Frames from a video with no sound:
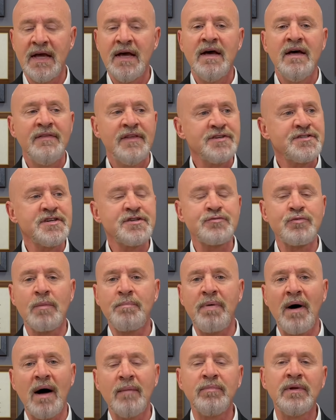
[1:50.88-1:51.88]
This is
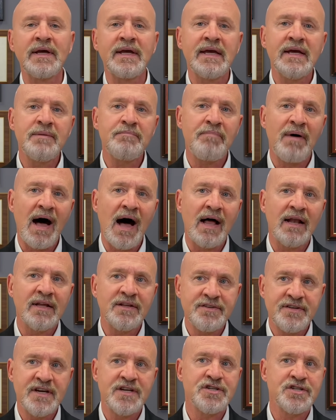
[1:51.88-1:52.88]
Republican
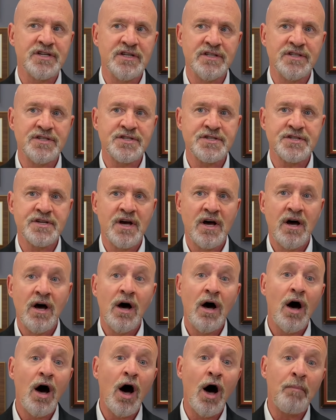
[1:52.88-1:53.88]
politicians
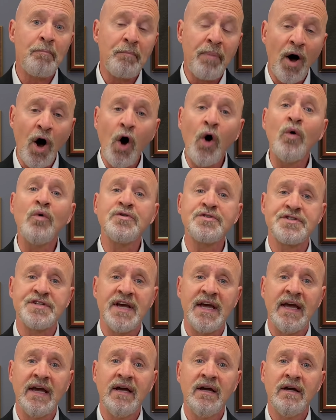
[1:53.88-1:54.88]

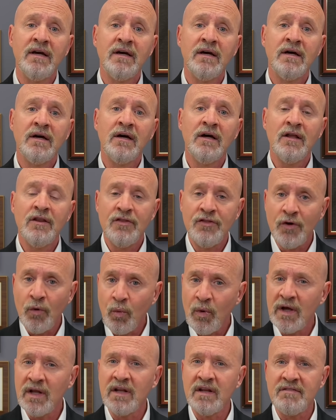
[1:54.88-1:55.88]
opposing the
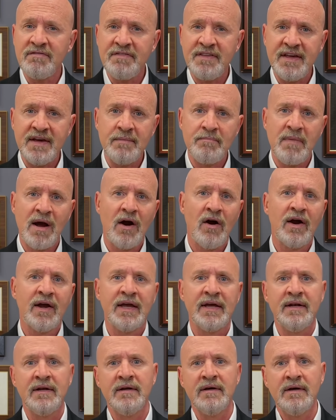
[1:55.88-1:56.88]
will of the
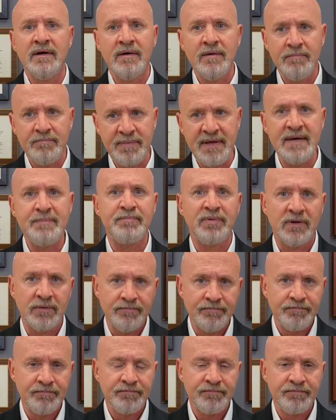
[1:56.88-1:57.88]
American people.
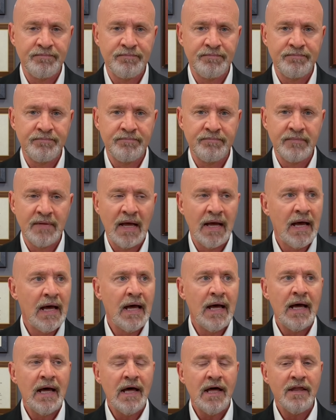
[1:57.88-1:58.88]

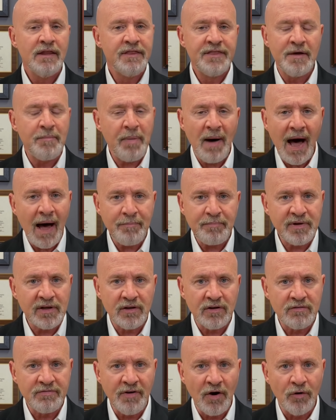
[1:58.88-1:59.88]
The
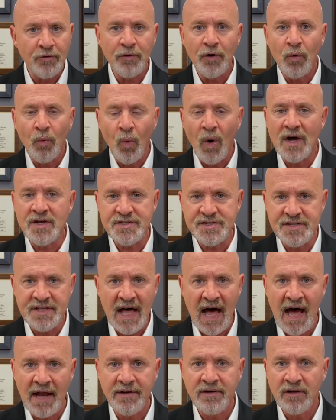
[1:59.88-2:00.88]
popular vote was
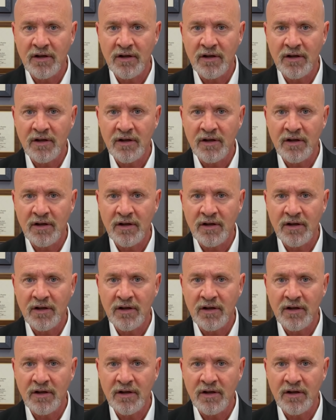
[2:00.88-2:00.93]
not